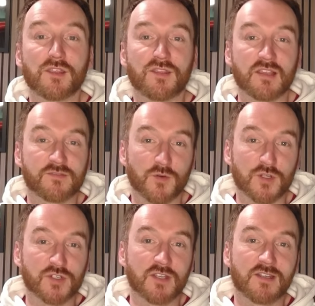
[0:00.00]
thanks for
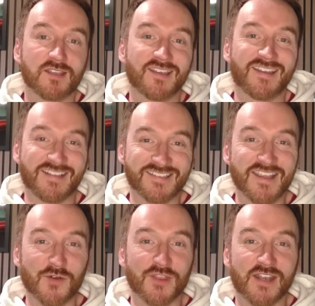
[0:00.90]
watching, and I'll see
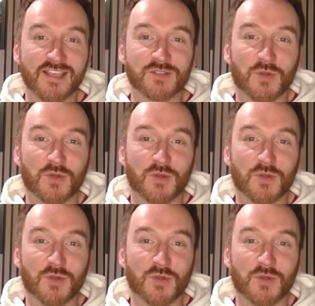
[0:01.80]
you on the next